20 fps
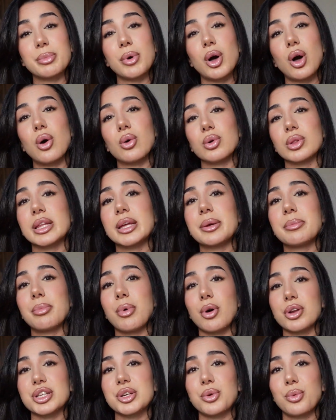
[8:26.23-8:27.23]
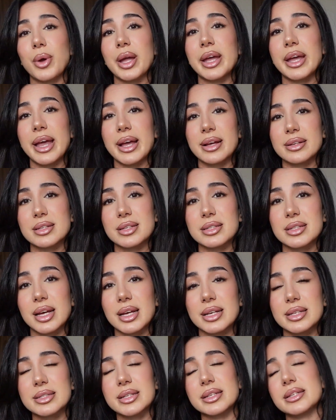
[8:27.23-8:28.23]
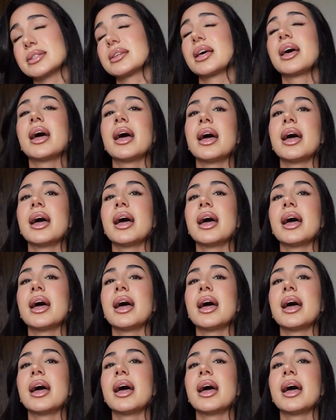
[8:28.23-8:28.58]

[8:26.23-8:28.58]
but only body weight exercises